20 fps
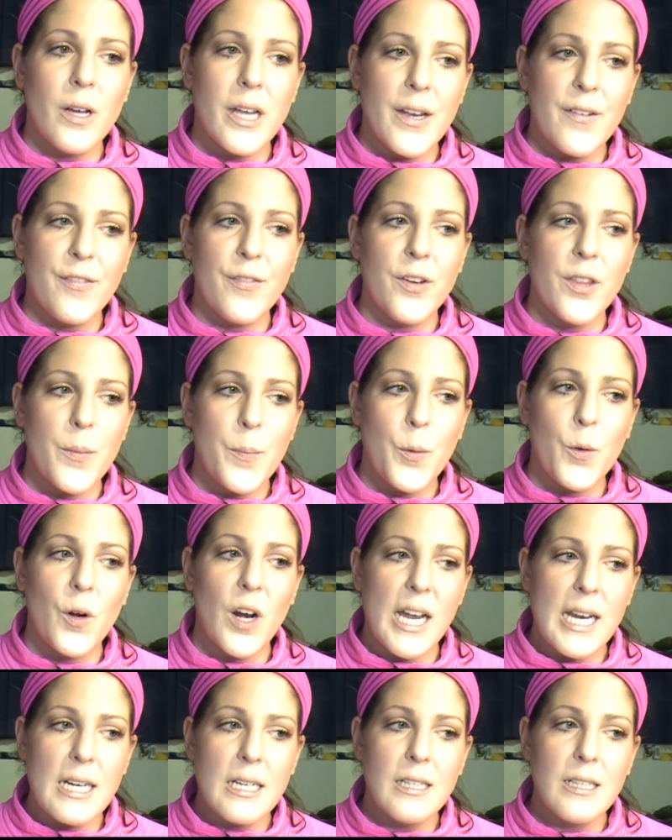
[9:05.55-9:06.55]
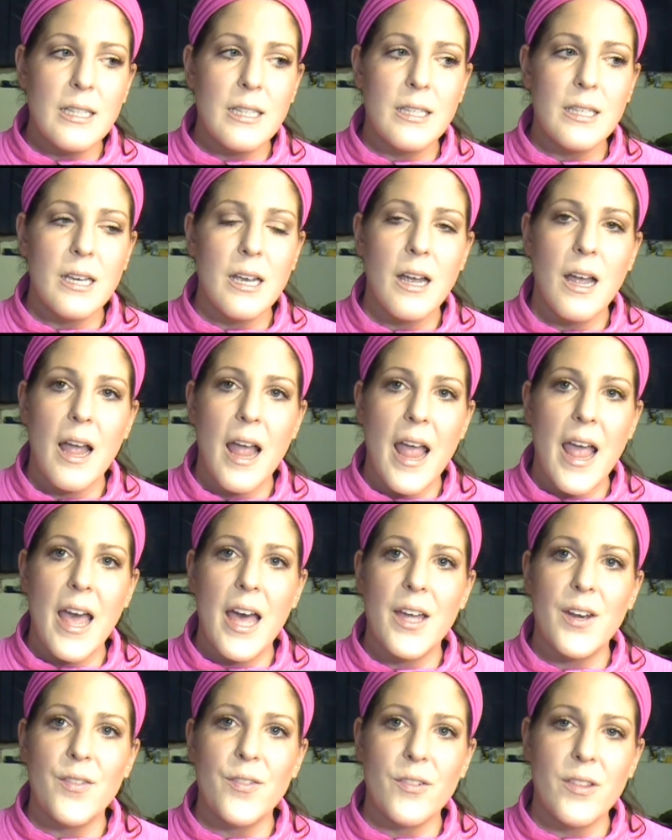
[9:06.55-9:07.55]
for the price
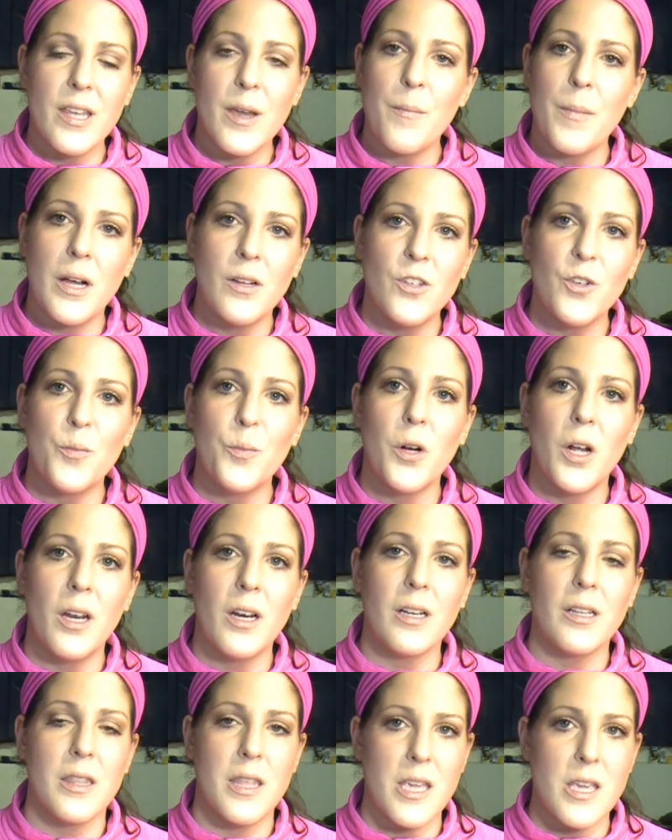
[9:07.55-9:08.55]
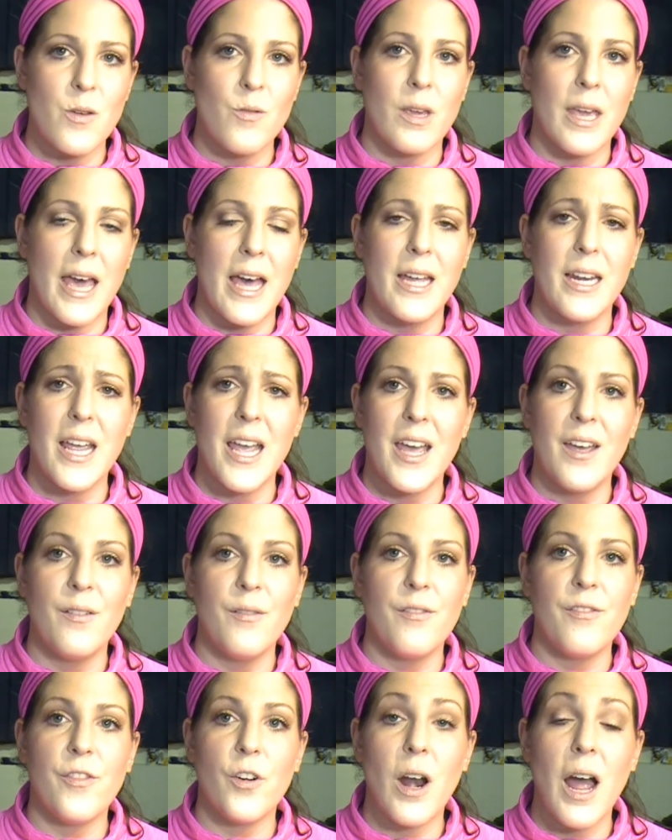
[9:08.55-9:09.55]
and for the amount of product that you get
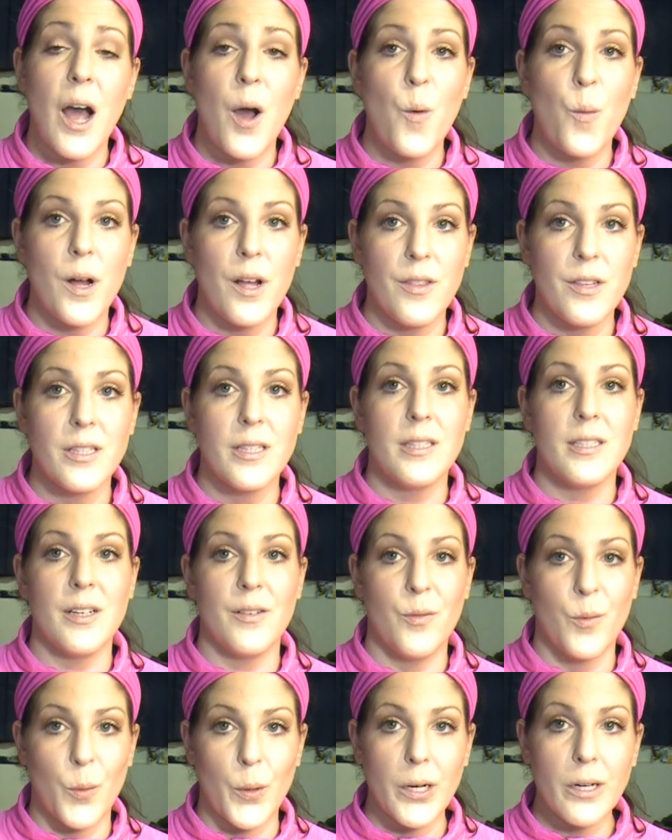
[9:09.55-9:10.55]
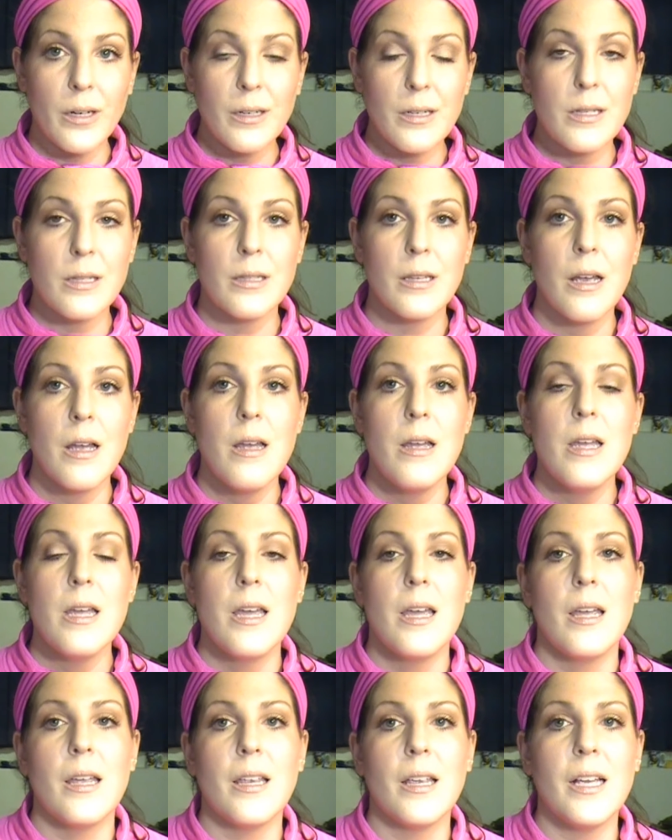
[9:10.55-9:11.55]
and for how well this stuff works,
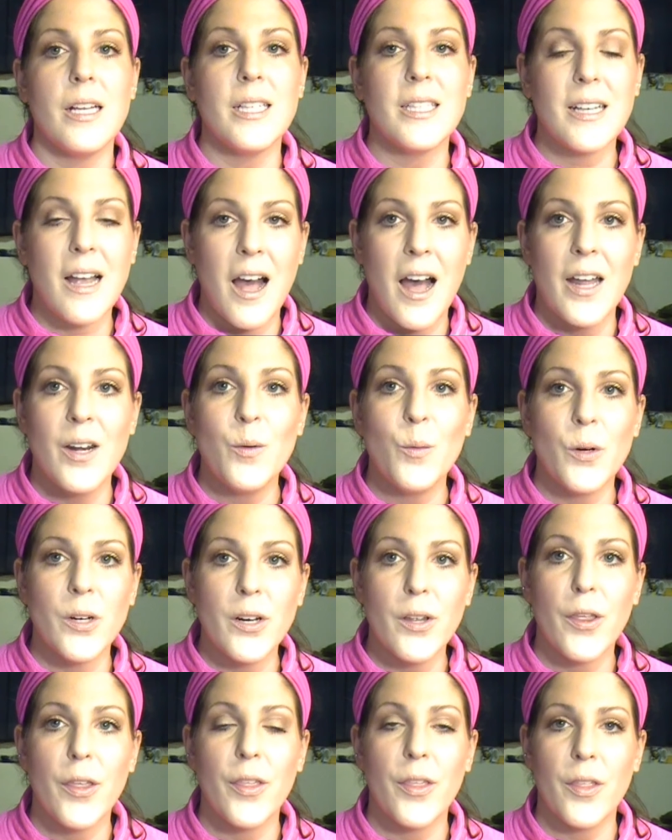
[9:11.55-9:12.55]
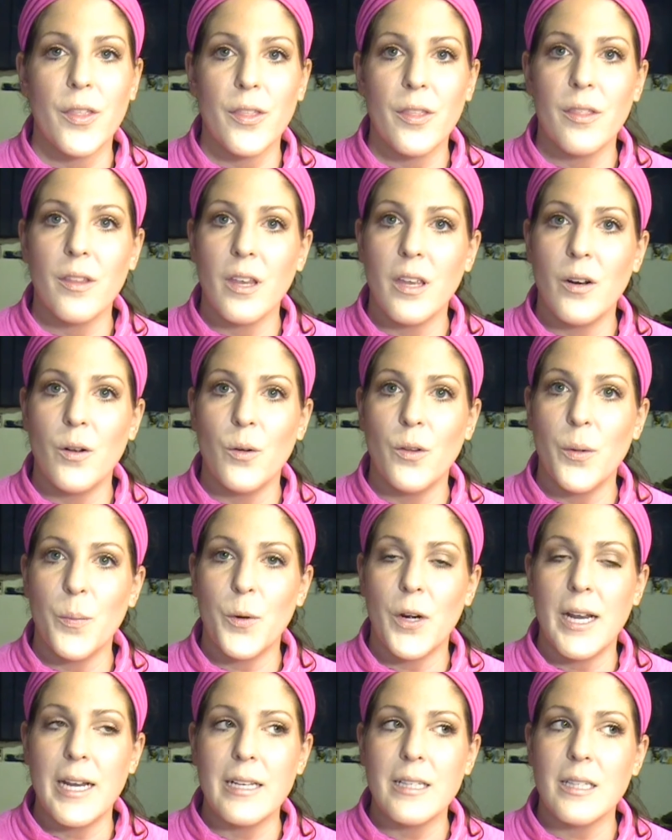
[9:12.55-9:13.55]
it's kind of worth, the
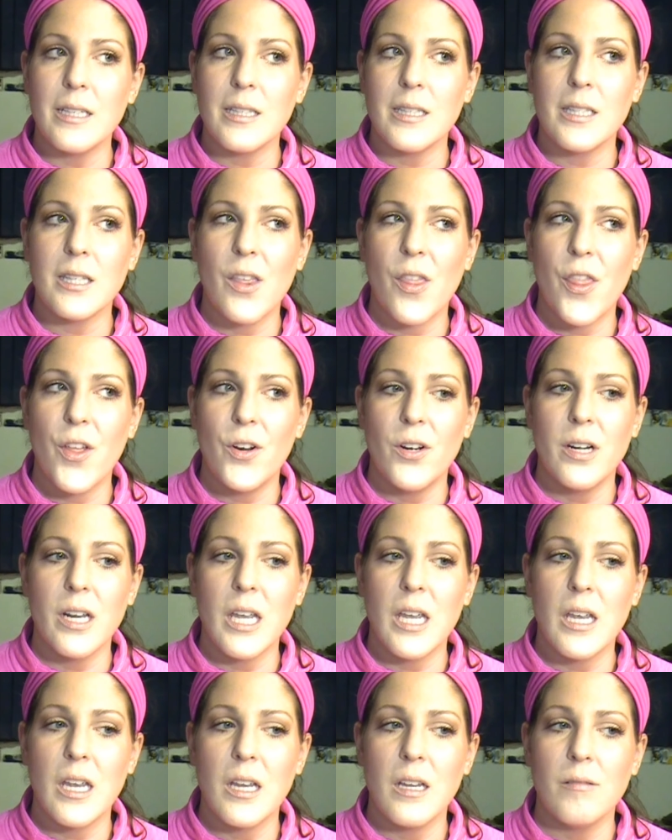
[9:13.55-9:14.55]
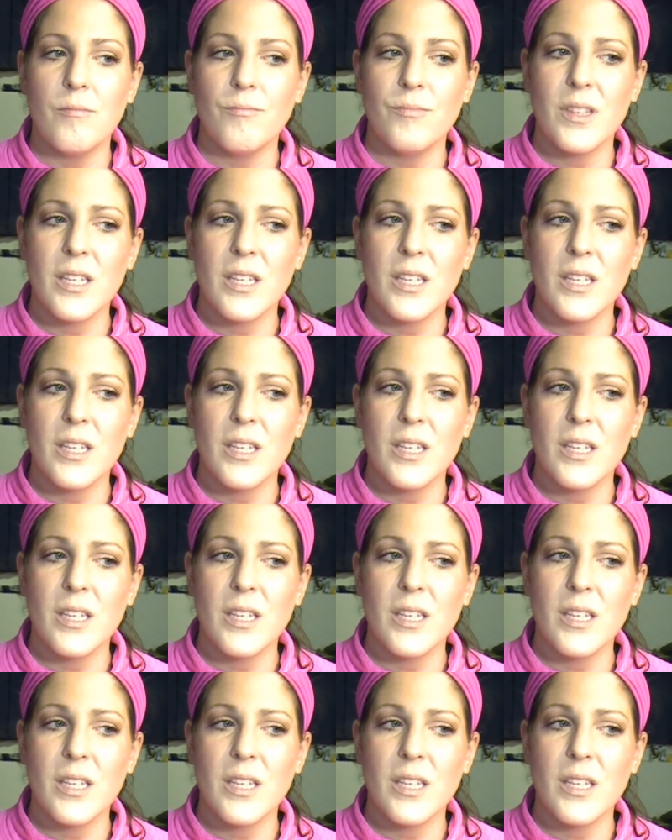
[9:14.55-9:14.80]
price. It's 30